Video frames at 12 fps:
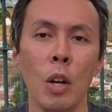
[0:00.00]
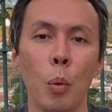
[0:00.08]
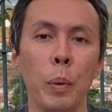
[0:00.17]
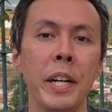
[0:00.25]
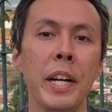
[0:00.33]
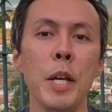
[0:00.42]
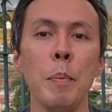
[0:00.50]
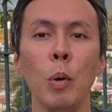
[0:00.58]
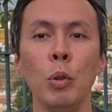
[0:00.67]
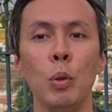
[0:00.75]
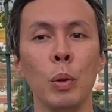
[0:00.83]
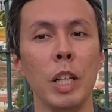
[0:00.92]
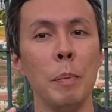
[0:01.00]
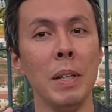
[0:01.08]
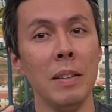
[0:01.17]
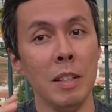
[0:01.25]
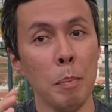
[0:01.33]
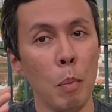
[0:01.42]
we are able to keep the
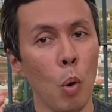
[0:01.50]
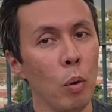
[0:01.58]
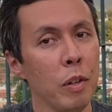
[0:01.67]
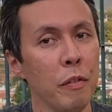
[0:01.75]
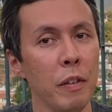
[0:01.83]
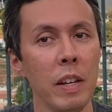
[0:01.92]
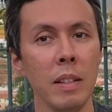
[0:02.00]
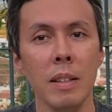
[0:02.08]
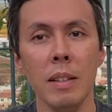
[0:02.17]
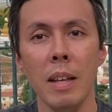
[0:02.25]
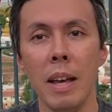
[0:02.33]
team motivated